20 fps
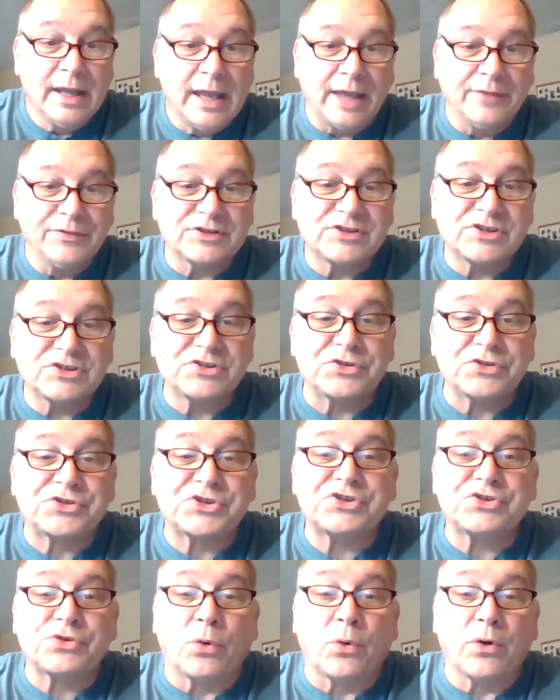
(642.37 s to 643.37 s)
And this mm-hmm. is the
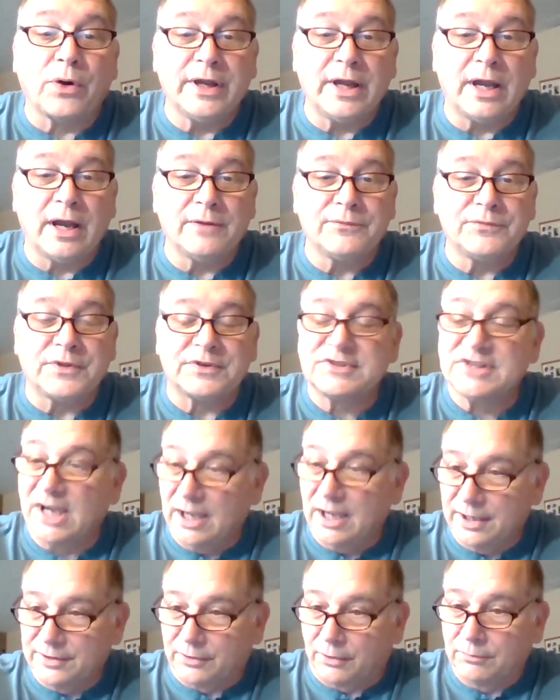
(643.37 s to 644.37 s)
story of the
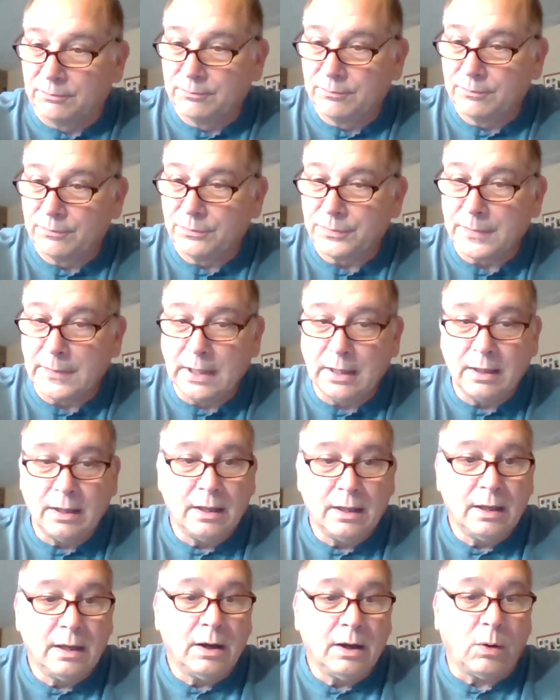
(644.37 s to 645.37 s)
tunnel.
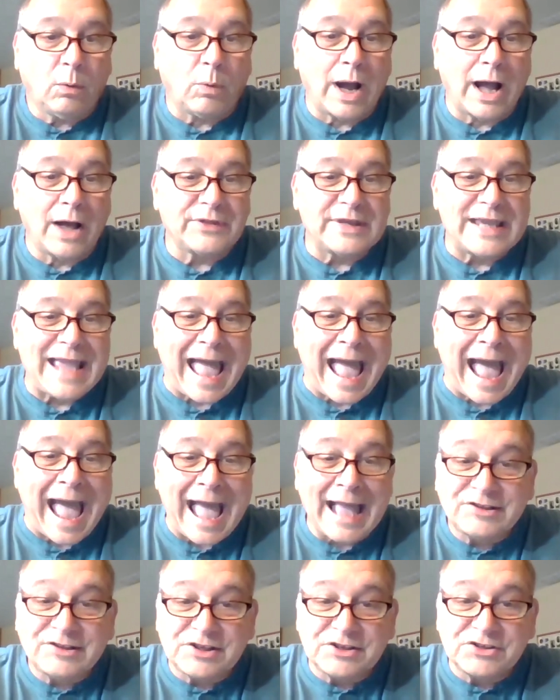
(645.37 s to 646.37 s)
While the
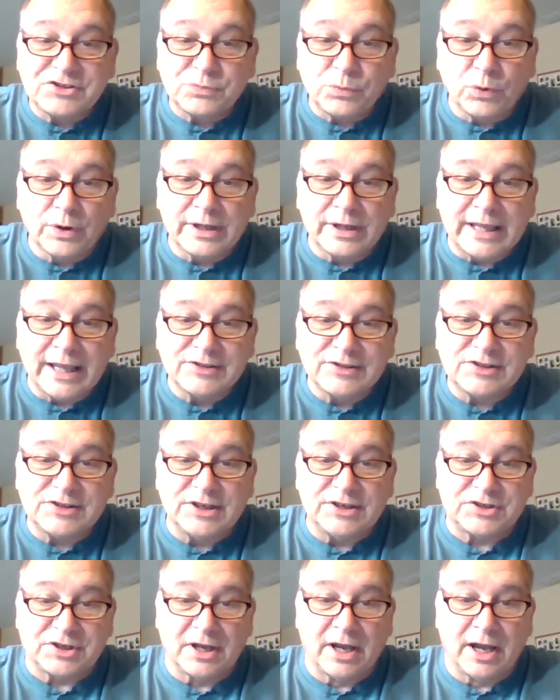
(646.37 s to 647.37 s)
axes were against
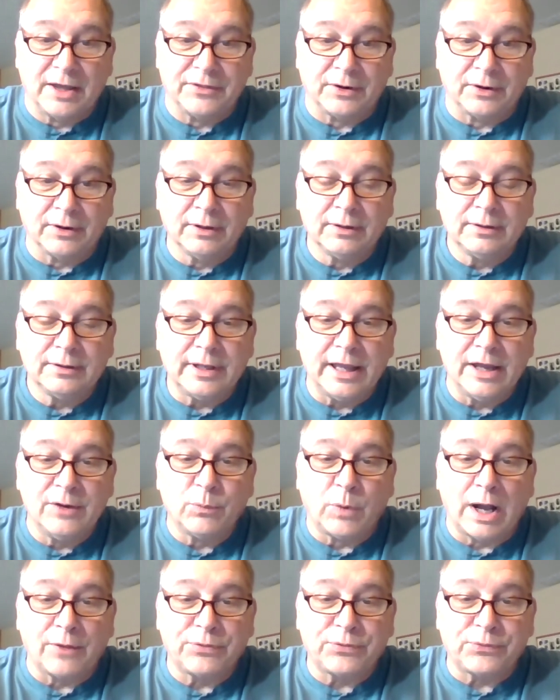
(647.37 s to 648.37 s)
each other,
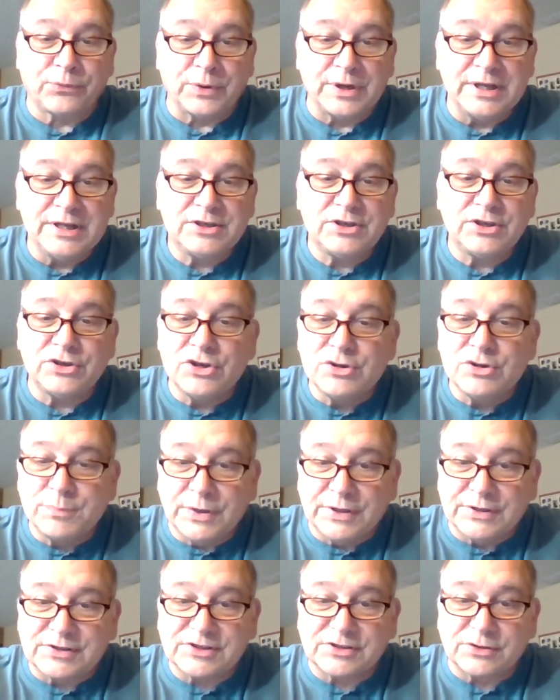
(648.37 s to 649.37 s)
and while three
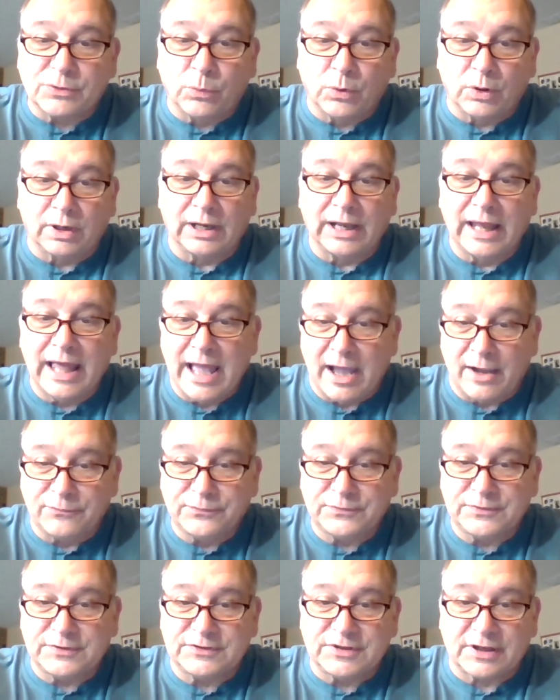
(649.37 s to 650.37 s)
cubits were
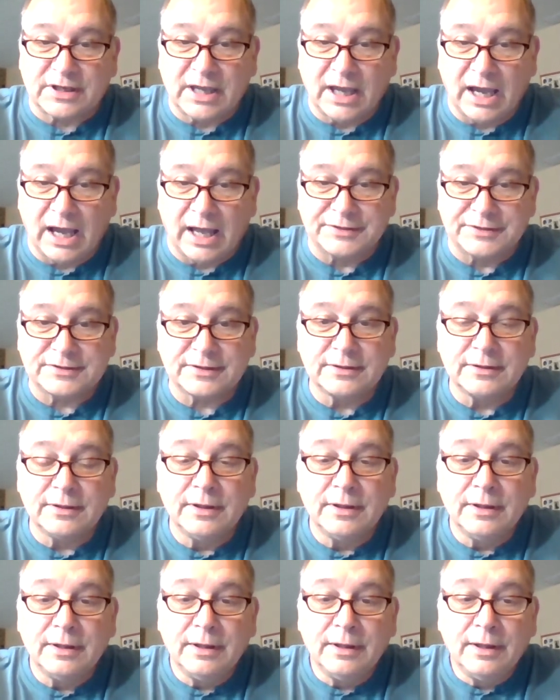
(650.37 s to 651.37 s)
left to cut,
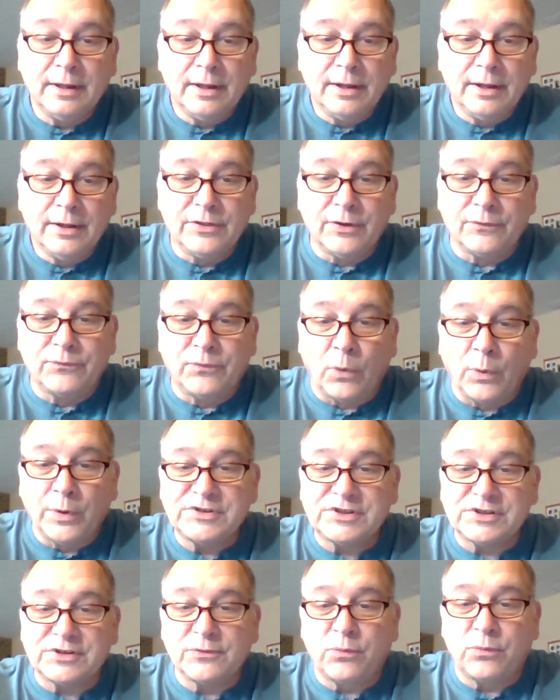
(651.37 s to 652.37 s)
the
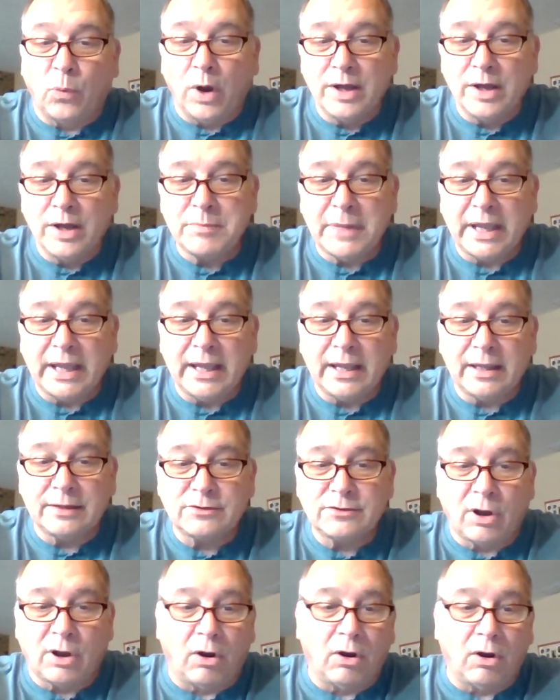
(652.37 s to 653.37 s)
voice of one man
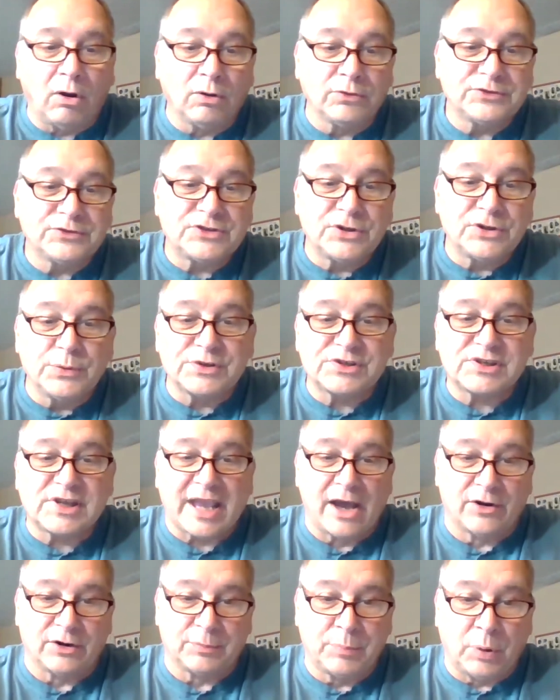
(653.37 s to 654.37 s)
called to his
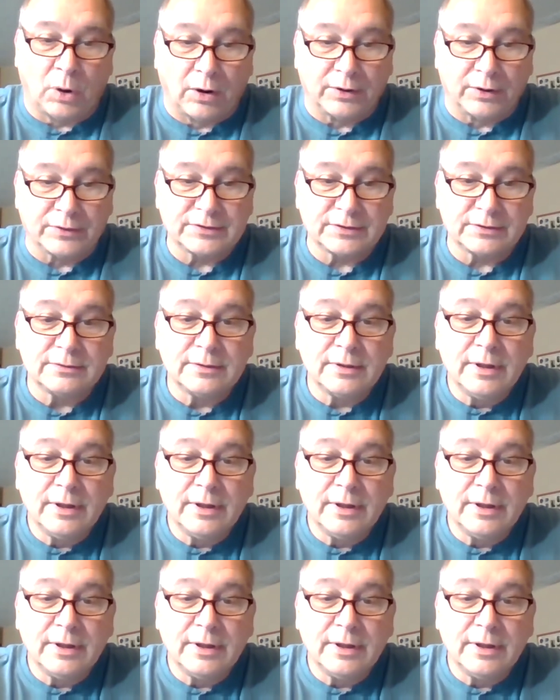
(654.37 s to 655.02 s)
counterpart.